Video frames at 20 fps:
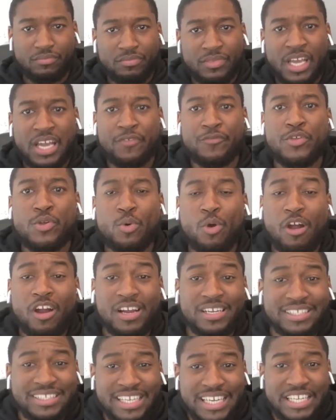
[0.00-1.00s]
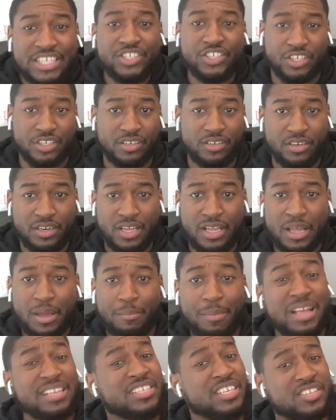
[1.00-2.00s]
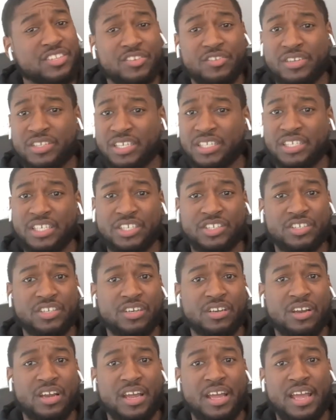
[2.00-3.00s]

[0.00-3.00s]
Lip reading: If you are a teacher, my sister is a teacher,